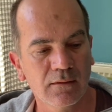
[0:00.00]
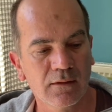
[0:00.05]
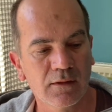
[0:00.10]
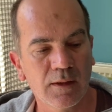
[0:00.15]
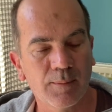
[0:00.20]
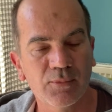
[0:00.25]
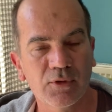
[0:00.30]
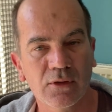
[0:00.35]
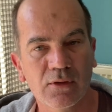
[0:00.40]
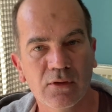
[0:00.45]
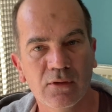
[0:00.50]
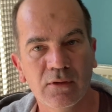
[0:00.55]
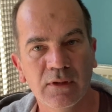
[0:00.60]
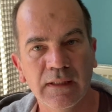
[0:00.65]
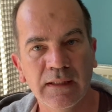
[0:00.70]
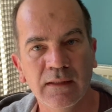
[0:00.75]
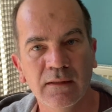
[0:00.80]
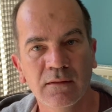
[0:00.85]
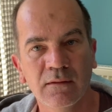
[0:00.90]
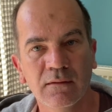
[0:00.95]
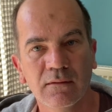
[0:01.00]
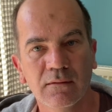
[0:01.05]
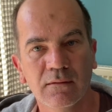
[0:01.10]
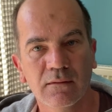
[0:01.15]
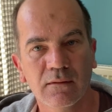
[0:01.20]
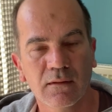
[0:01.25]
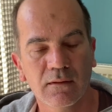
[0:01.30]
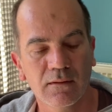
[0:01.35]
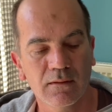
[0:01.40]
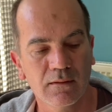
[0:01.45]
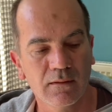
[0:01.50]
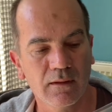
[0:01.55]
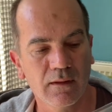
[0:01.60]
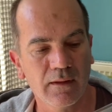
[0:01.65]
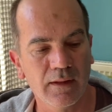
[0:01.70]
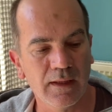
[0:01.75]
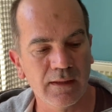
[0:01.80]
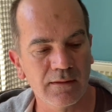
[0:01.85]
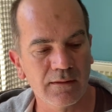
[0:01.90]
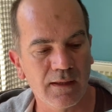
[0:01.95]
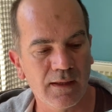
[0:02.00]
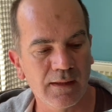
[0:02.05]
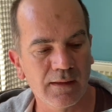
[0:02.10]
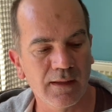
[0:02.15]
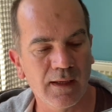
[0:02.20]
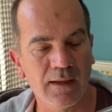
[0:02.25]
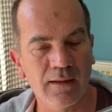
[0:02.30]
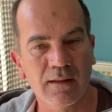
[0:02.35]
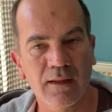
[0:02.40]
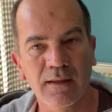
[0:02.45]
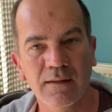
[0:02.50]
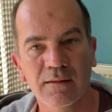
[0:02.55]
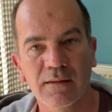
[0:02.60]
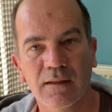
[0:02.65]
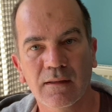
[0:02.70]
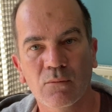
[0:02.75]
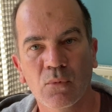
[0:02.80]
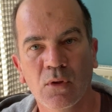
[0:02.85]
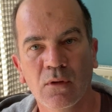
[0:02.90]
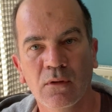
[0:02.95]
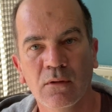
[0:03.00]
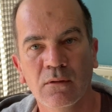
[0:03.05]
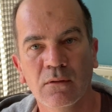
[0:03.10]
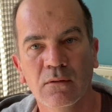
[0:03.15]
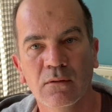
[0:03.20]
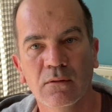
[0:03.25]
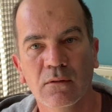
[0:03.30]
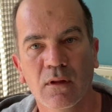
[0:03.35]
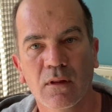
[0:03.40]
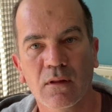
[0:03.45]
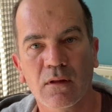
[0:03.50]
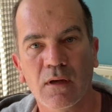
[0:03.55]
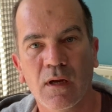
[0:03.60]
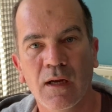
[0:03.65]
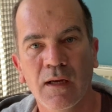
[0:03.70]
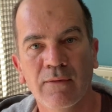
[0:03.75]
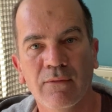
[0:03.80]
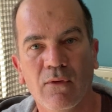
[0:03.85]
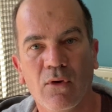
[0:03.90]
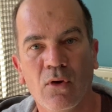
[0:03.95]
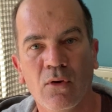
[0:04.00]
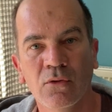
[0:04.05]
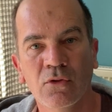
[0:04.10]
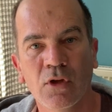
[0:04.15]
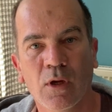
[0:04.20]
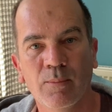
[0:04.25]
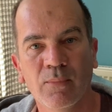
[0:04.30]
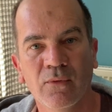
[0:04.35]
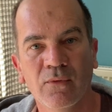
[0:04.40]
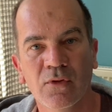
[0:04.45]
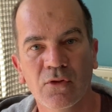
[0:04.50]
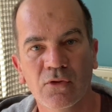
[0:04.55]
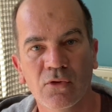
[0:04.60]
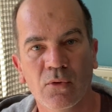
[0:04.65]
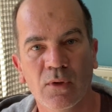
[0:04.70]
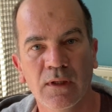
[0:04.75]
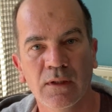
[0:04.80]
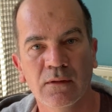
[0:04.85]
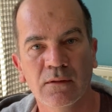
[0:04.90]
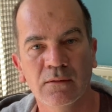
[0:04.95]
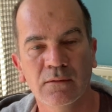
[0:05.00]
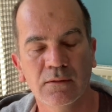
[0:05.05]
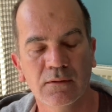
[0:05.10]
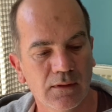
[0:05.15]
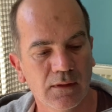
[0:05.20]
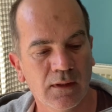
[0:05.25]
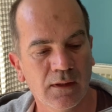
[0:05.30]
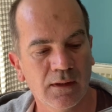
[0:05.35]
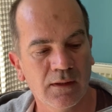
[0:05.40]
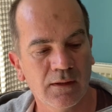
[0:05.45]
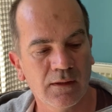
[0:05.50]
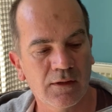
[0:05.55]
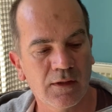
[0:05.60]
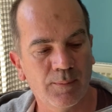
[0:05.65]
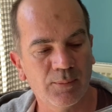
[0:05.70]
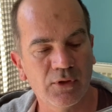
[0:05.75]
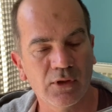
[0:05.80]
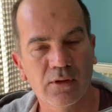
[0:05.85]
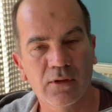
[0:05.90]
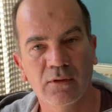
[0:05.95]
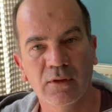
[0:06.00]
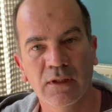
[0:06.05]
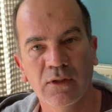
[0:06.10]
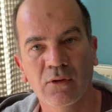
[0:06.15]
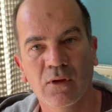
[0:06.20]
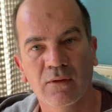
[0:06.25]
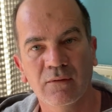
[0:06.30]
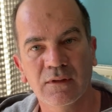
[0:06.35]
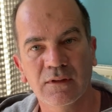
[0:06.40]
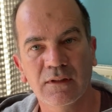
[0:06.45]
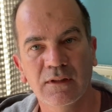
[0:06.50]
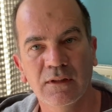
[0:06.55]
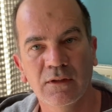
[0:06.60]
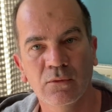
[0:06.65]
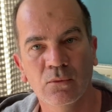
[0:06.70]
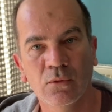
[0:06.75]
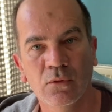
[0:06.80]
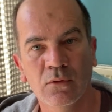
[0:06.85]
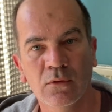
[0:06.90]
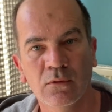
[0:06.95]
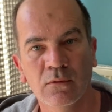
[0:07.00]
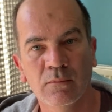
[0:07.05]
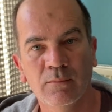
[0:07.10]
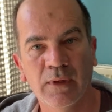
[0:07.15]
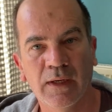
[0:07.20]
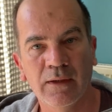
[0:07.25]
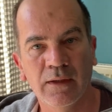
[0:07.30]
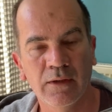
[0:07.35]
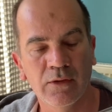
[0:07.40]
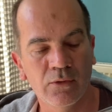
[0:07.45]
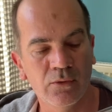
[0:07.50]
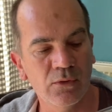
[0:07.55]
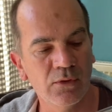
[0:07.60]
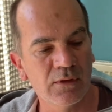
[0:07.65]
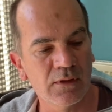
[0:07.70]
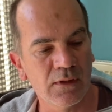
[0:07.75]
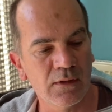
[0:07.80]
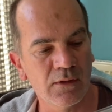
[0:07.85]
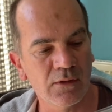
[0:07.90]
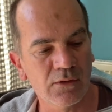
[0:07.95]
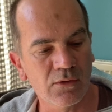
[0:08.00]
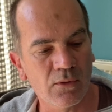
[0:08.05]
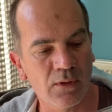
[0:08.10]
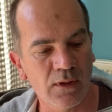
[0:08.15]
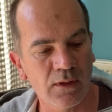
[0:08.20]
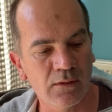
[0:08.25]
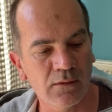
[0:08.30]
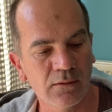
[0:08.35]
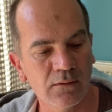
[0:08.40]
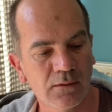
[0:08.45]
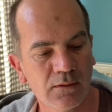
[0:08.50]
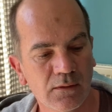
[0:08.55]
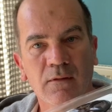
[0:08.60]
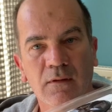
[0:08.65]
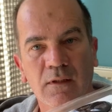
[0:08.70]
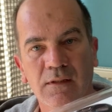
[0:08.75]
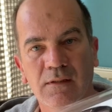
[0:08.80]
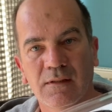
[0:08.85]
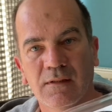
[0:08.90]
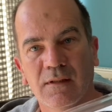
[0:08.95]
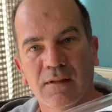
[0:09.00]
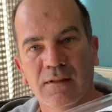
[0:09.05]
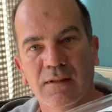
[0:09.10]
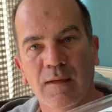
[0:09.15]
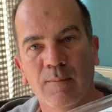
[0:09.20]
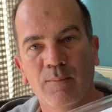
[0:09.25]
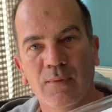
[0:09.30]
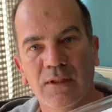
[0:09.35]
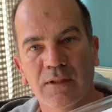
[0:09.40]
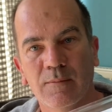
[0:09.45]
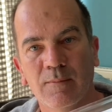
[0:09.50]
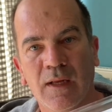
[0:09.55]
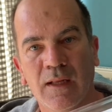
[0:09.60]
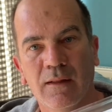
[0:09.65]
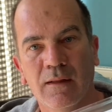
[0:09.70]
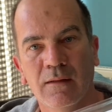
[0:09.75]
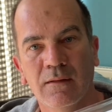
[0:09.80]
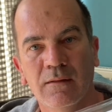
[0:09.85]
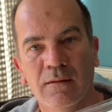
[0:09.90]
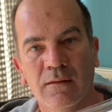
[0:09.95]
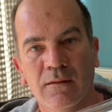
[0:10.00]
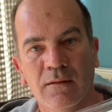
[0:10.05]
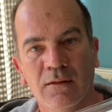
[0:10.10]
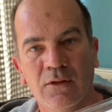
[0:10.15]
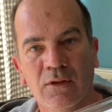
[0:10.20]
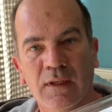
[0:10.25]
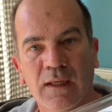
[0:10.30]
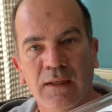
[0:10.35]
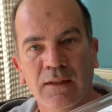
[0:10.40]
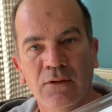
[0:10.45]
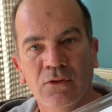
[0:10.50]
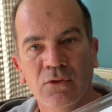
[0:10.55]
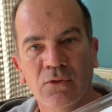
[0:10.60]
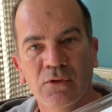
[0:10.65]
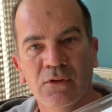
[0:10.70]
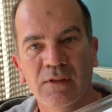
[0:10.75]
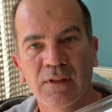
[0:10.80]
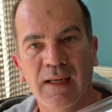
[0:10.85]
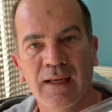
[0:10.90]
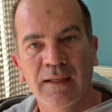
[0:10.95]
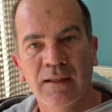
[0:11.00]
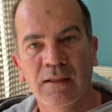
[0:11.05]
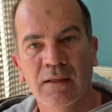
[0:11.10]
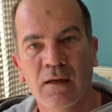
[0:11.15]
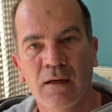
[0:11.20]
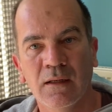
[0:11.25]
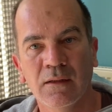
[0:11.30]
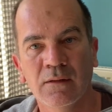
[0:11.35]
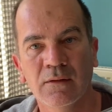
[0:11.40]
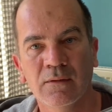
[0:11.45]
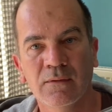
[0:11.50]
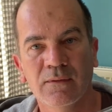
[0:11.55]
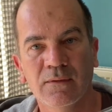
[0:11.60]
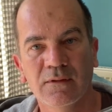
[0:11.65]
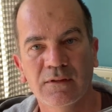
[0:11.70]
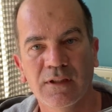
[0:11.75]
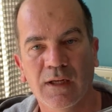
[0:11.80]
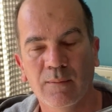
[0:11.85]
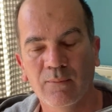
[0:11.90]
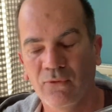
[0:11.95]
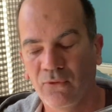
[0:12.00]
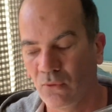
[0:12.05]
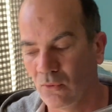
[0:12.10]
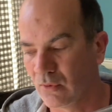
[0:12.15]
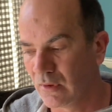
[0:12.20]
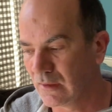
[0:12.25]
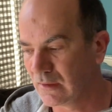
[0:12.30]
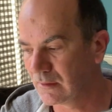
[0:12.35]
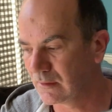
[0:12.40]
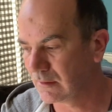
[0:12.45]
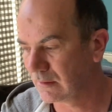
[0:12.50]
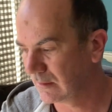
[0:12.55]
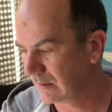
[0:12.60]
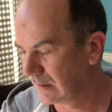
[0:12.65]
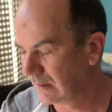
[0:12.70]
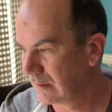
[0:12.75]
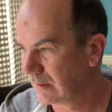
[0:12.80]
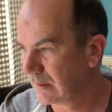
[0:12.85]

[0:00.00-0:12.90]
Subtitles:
cryptococcus, things like that, things that will thrive on top of the soil. Cryptococcus, obviously you will bury the roots in the soil. This is the simplest method. You can use any kind of tub for this.